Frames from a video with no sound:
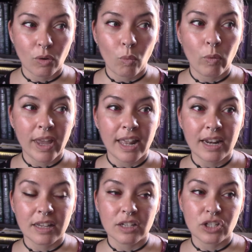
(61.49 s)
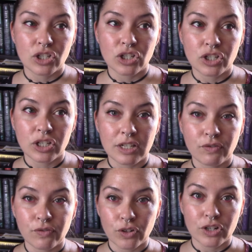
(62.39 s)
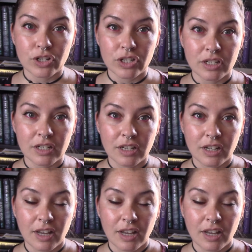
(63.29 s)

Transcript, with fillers: when she first